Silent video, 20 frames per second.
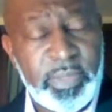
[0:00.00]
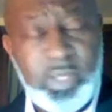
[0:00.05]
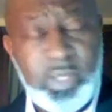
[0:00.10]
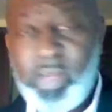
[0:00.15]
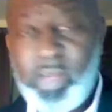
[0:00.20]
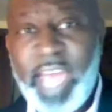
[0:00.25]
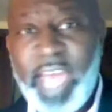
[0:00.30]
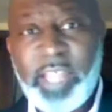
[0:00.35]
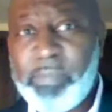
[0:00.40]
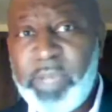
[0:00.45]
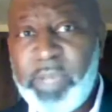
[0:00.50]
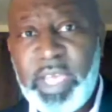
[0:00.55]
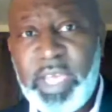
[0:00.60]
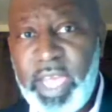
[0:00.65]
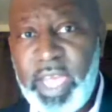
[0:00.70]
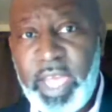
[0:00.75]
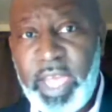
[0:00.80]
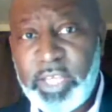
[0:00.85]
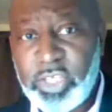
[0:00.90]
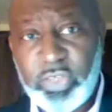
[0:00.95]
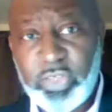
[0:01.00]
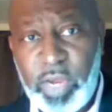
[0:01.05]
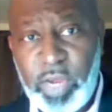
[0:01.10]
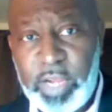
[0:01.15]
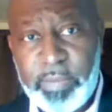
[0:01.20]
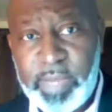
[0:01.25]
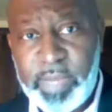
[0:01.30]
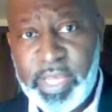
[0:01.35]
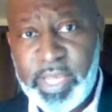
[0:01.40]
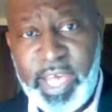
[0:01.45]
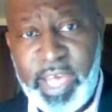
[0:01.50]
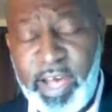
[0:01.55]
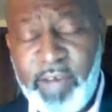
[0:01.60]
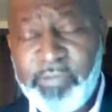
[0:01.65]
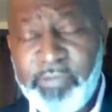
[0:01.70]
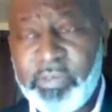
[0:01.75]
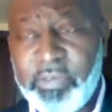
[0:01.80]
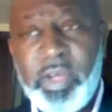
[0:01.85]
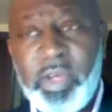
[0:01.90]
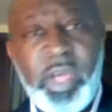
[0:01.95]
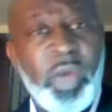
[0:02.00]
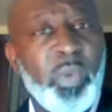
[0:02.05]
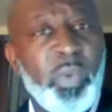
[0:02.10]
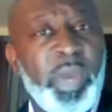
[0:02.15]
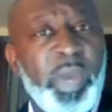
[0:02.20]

You have to be extremely careful.